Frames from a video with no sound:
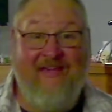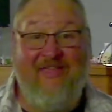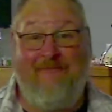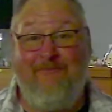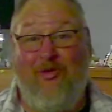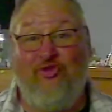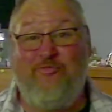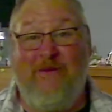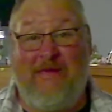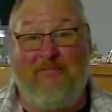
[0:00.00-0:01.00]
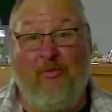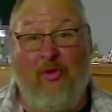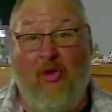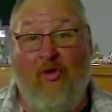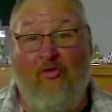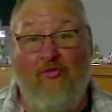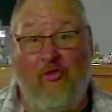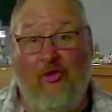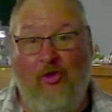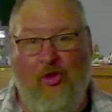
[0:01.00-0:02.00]
that most people
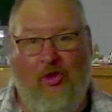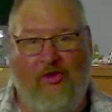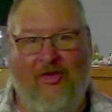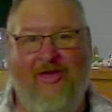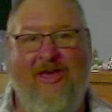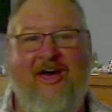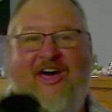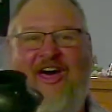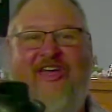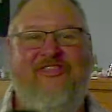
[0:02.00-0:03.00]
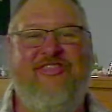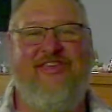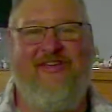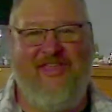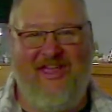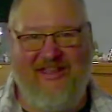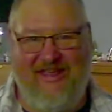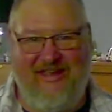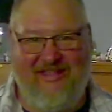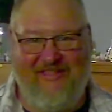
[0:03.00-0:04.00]
overlook until they
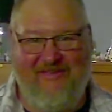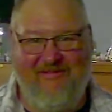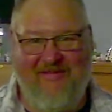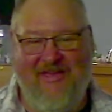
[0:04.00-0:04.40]
need it.